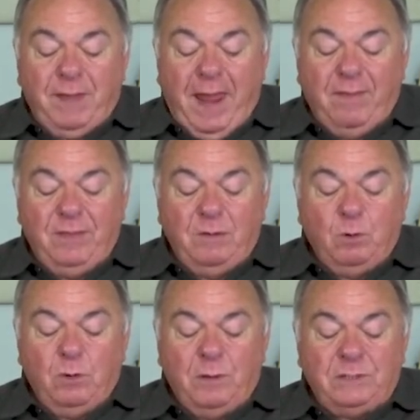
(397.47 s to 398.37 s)
And then
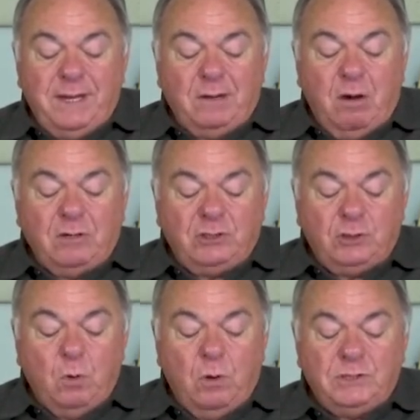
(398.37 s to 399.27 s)
we're going to take our
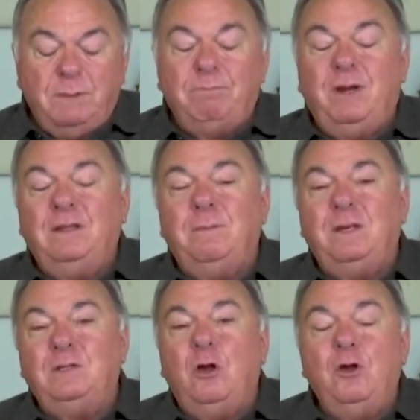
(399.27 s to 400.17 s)
swords and bring them
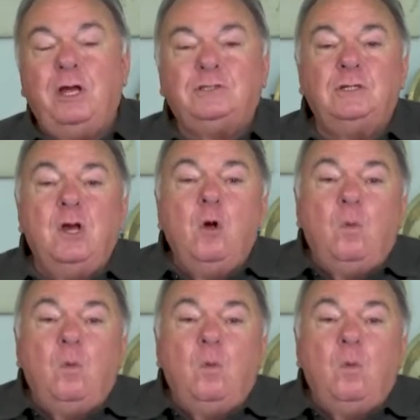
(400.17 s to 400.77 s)
into hooks.